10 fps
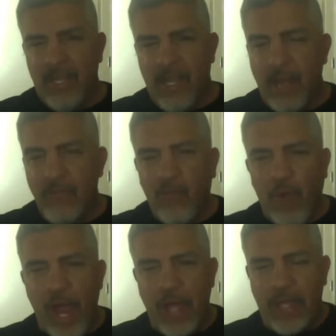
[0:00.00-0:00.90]
I'm
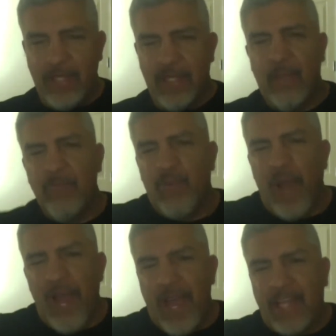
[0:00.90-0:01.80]
dry.
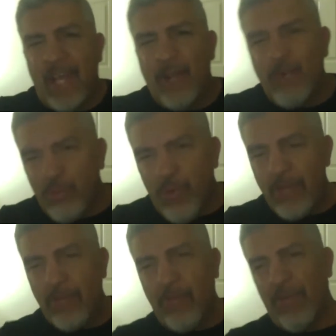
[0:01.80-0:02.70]
I can't lose
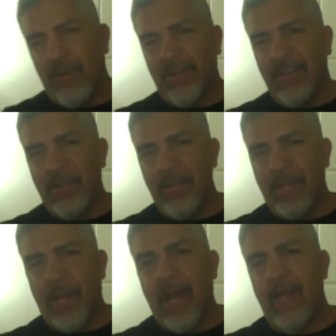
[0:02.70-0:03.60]
weight no more. I
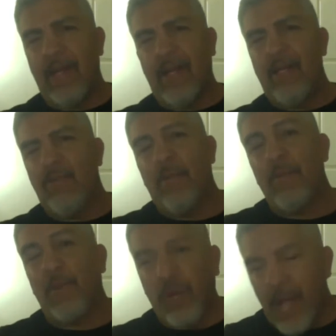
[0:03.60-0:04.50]
mean, you want
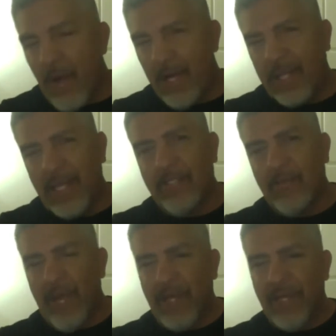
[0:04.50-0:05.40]
me to work out? I can't
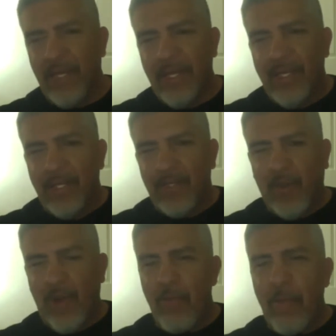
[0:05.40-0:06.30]
sweat." So
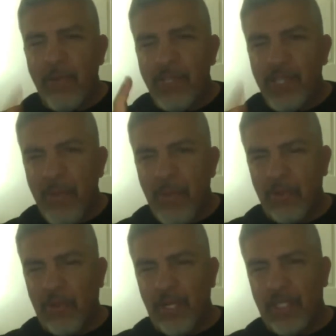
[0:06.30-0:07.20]
I remember Jimmy
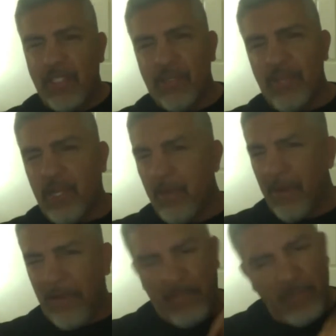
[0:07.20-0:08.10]
Montoya tells me, "Come
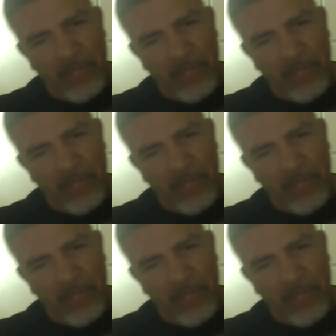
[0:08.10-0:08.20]
here."